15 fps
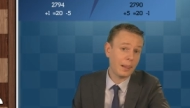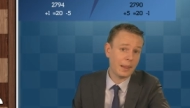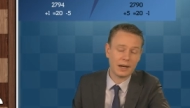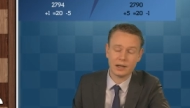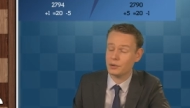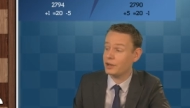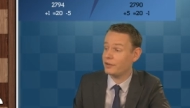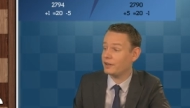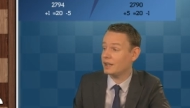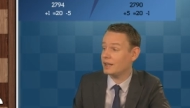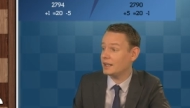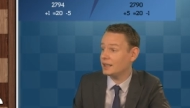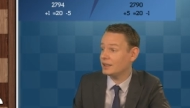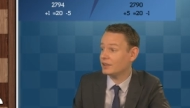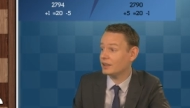I don't have
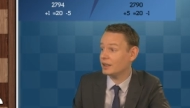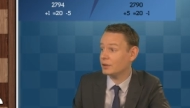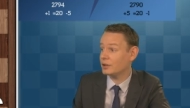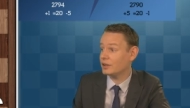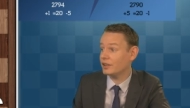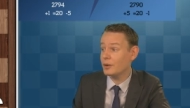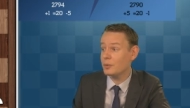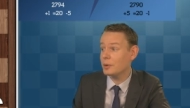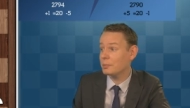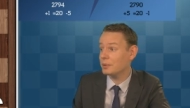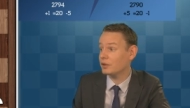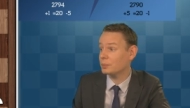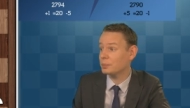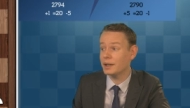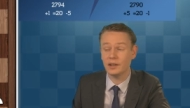any insight on this. I wouldn't be
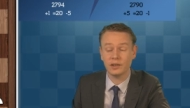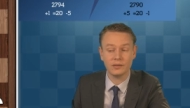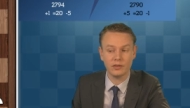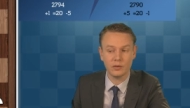surprised if